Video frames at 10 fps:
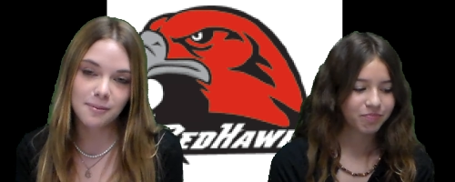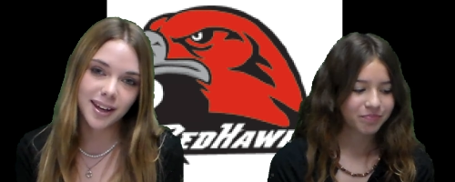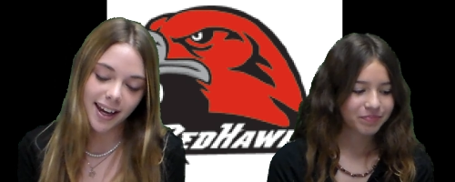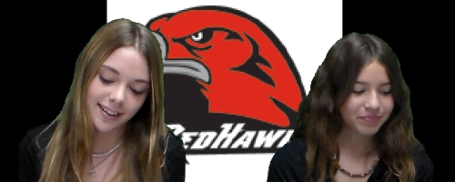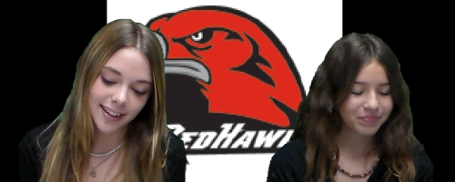Speaker 1: And
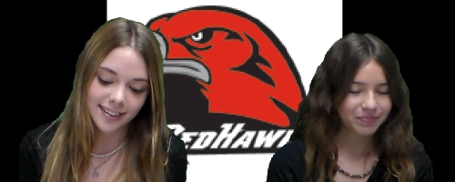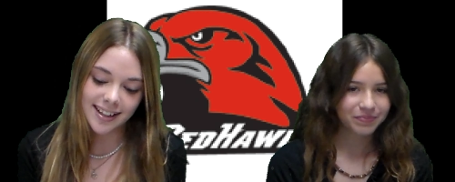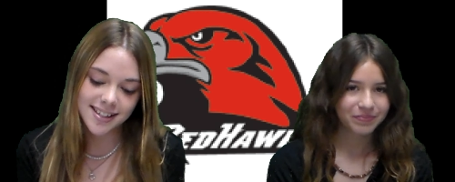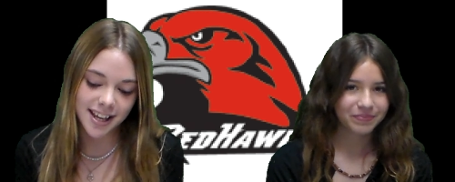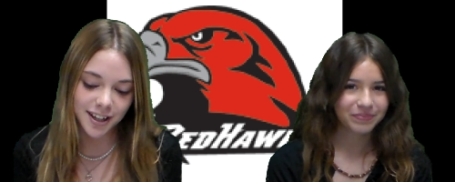I'm Kaylin.
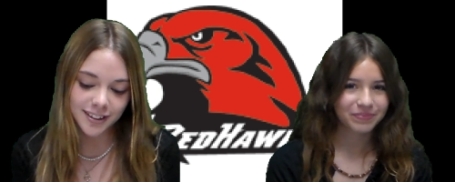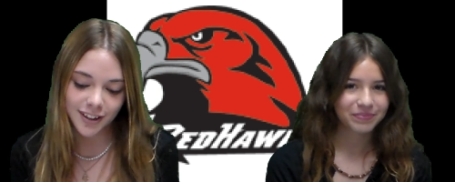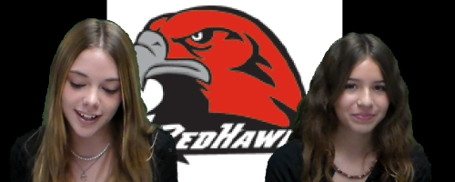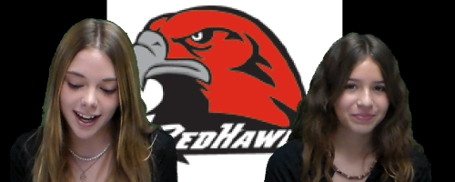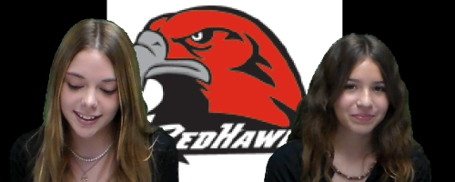Let's take a
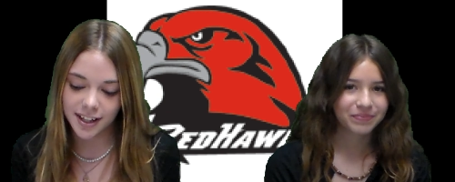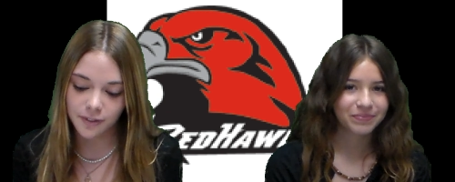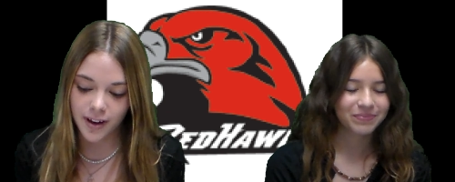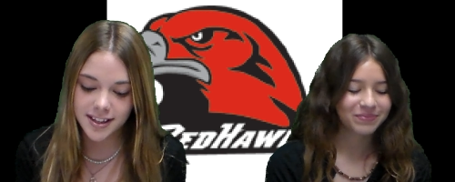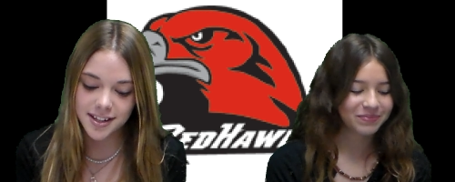look at
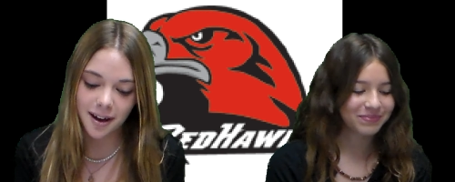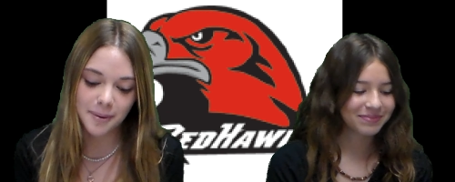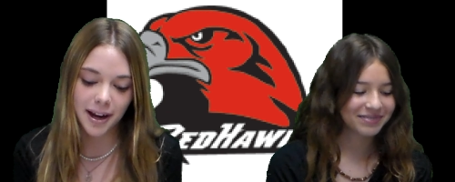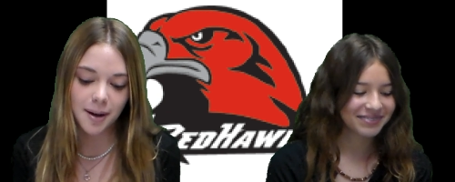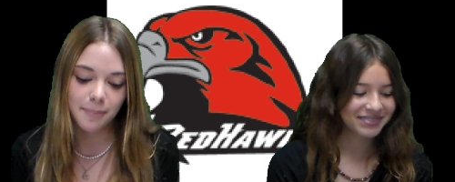the events
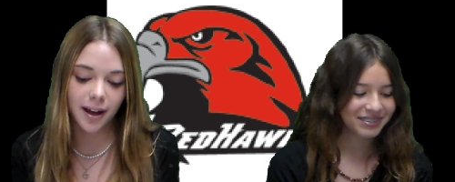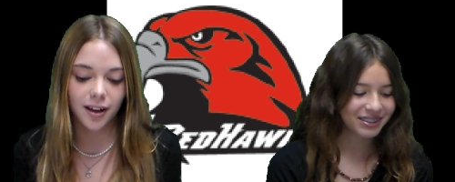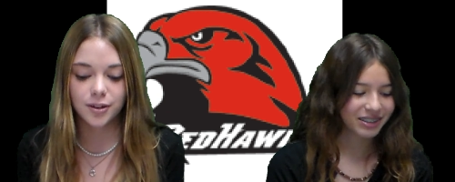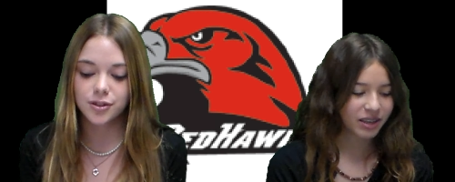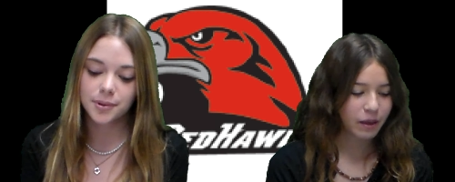coming up
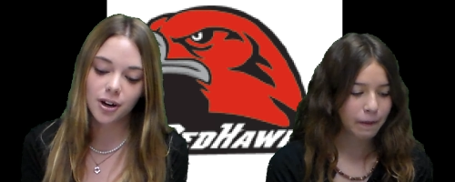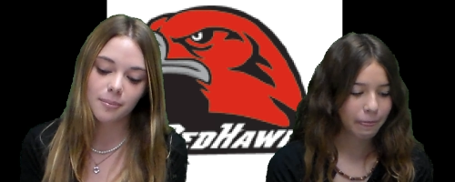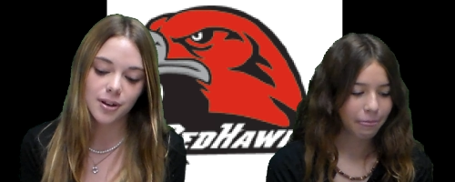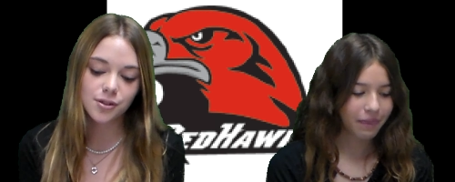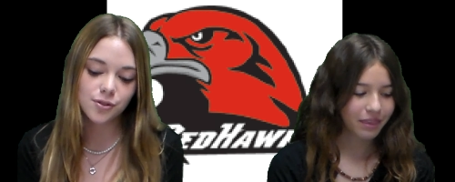at El
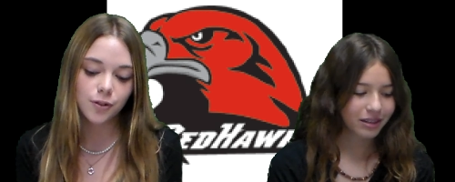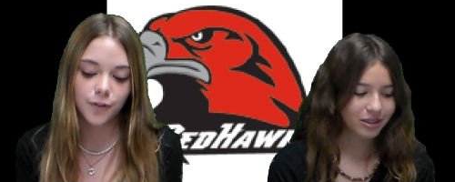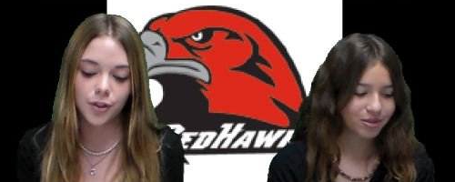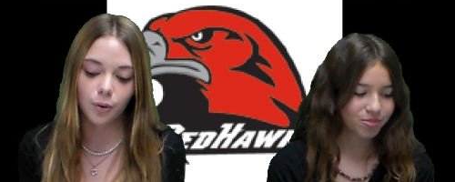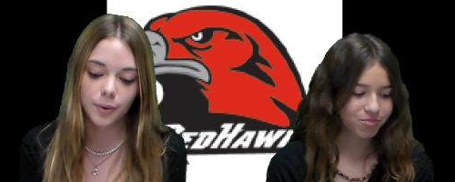Cerrito Middle
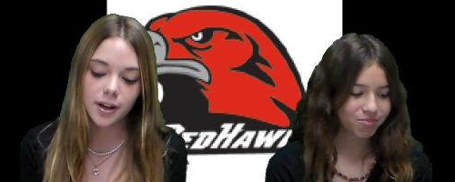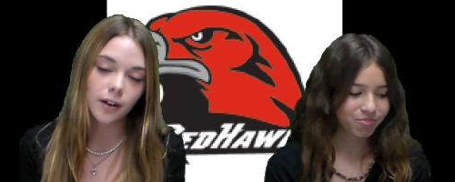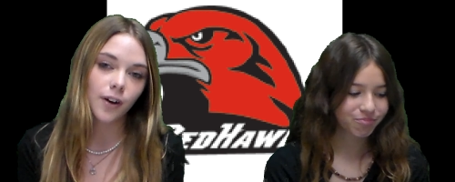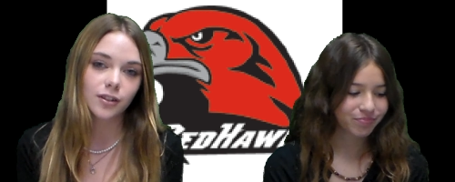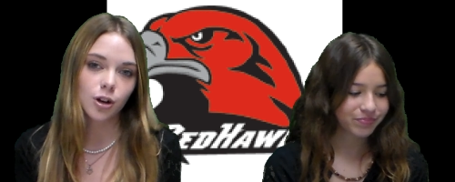School for the
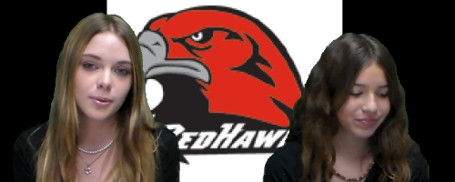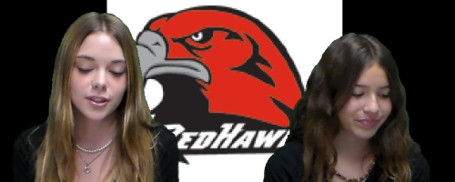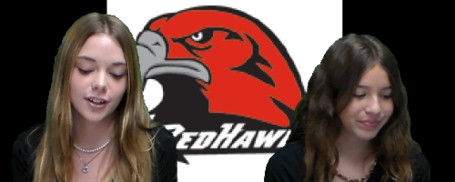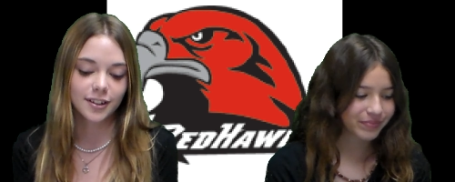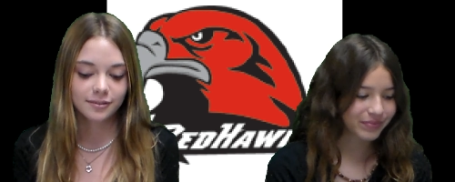week of
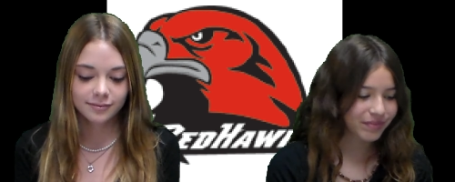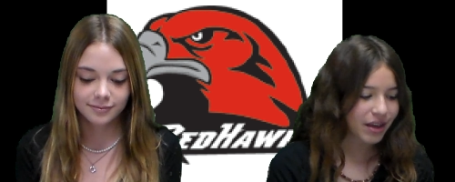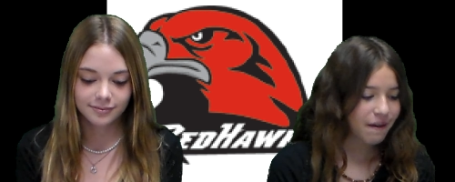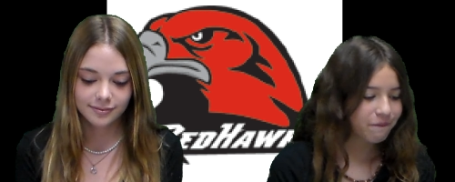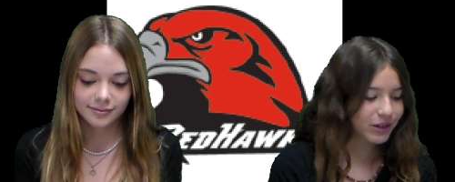October 3rd.
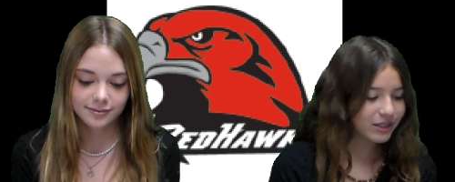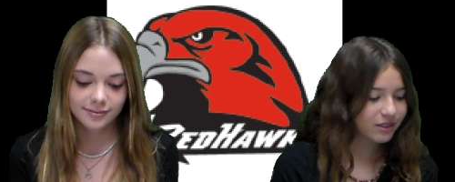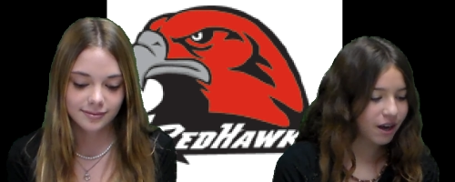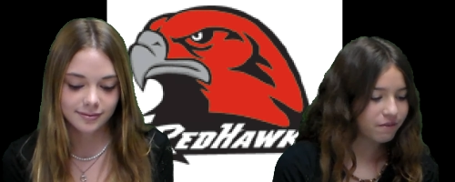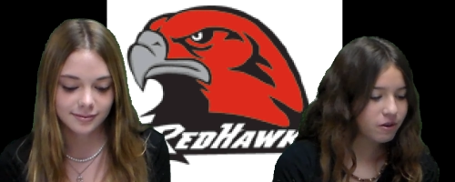
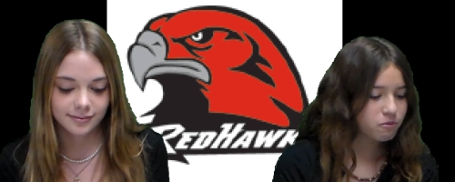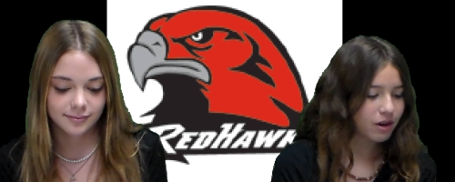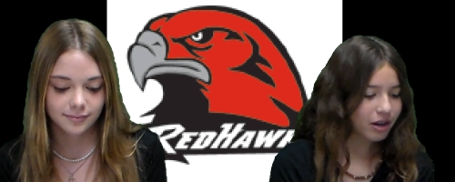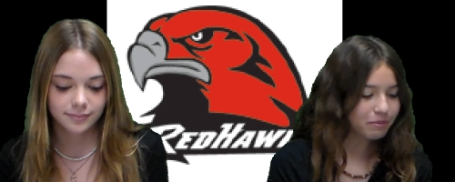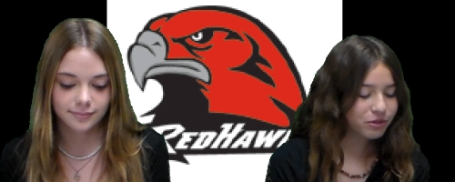First off,
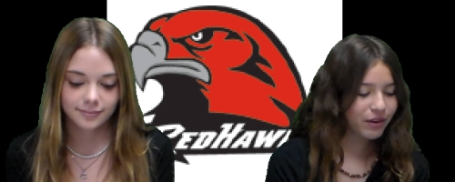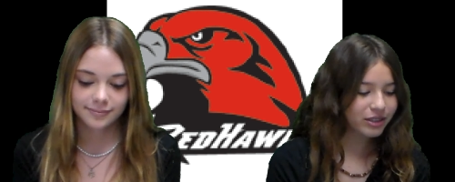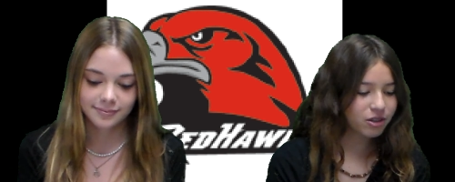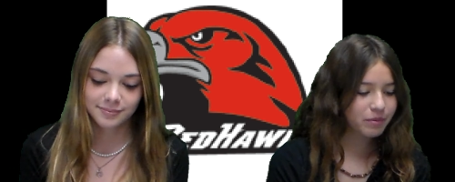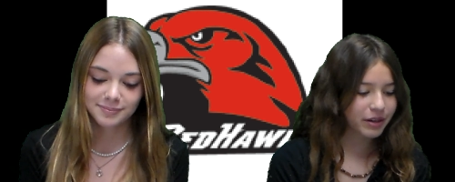welcome to
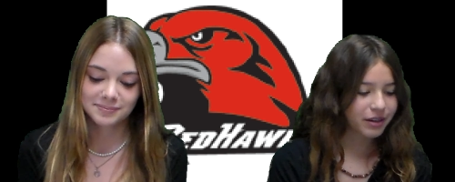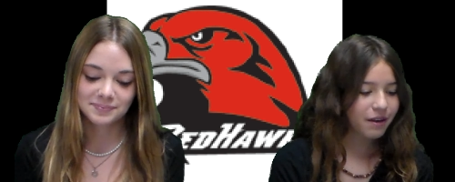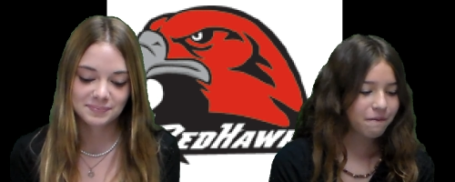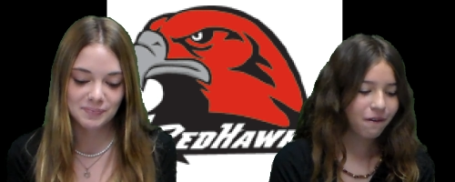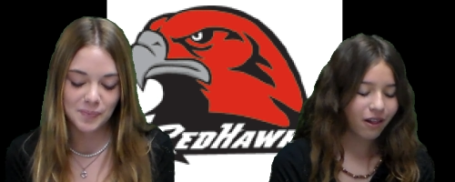October.
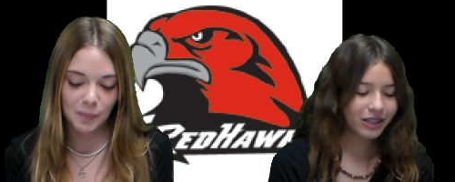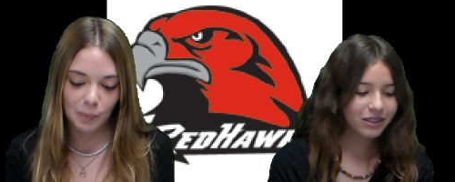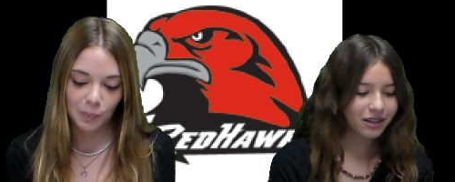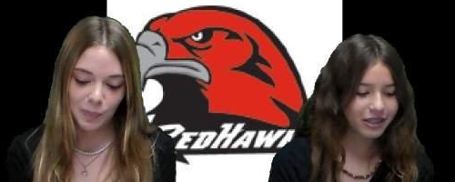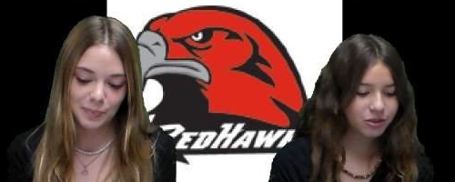Fall
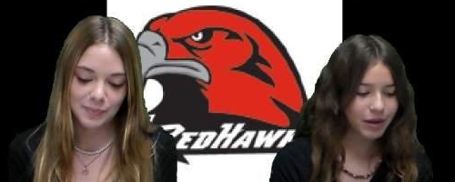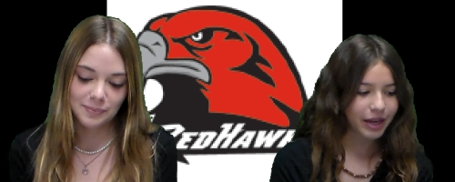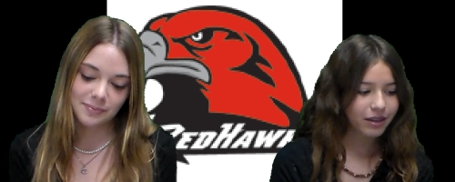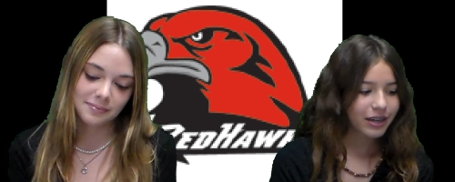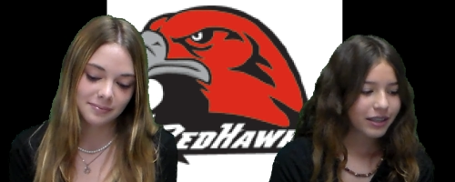is on its
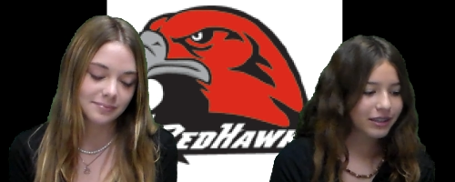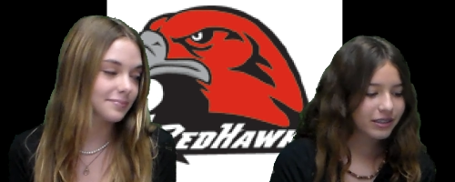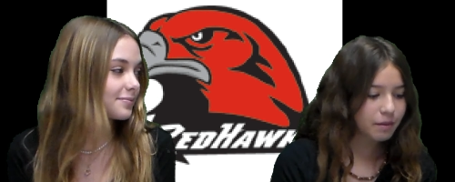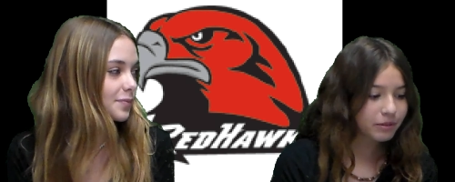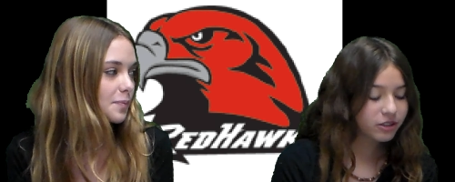way. The
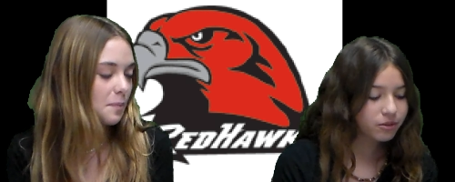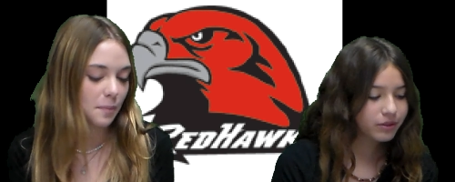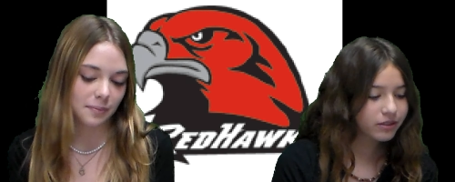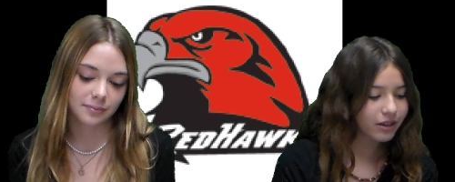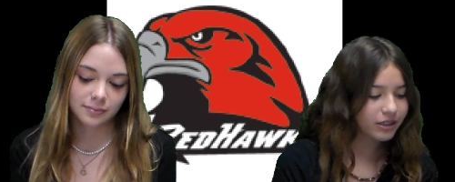temperature
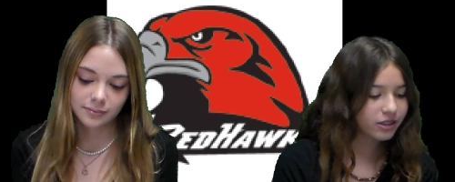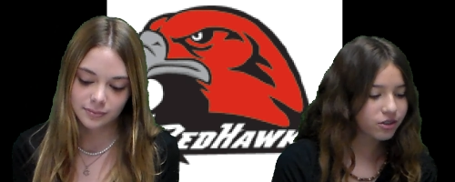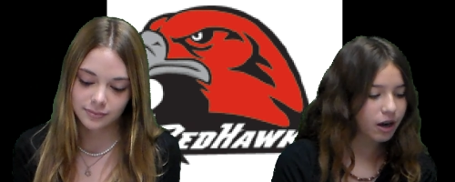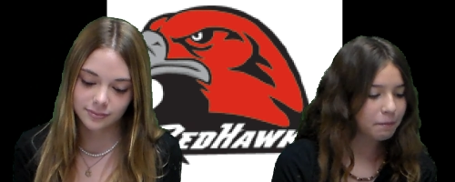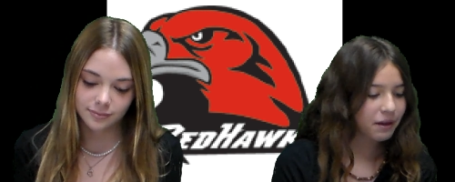will start
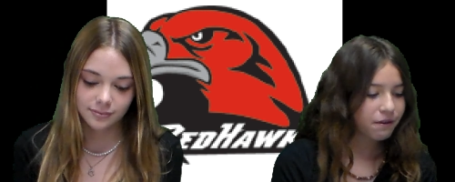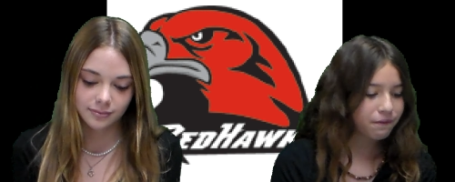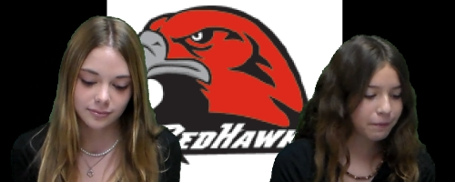
Speaker 2: to drop,